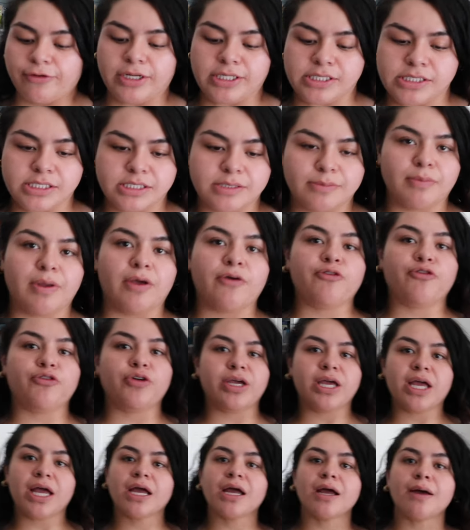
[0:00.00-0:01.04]
Friends, me
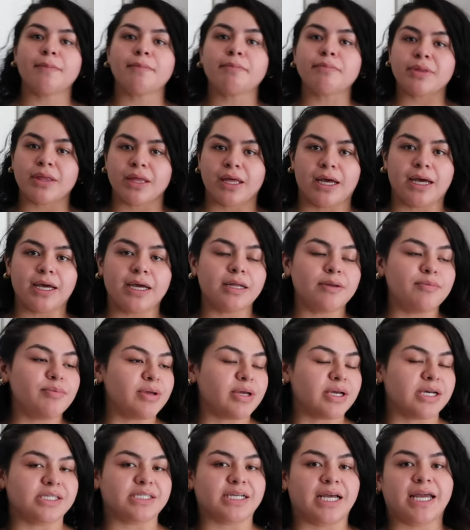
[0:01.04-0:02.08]
fui a cambiar
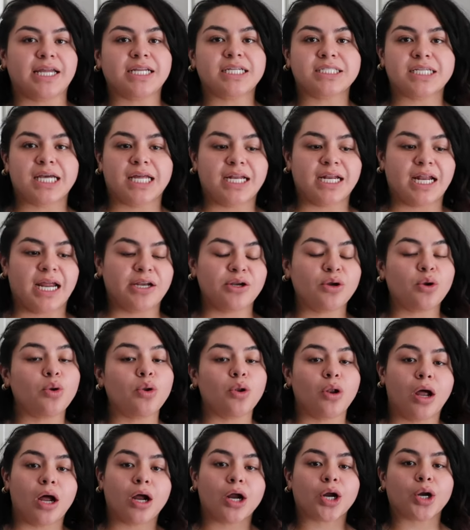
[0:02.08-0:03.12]
because I decided I no
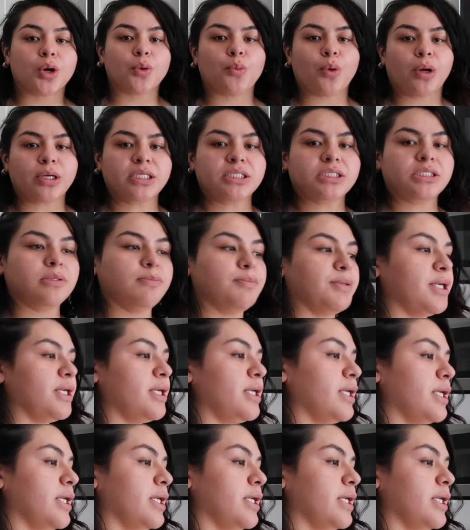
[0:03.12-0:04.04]
longer wanted to be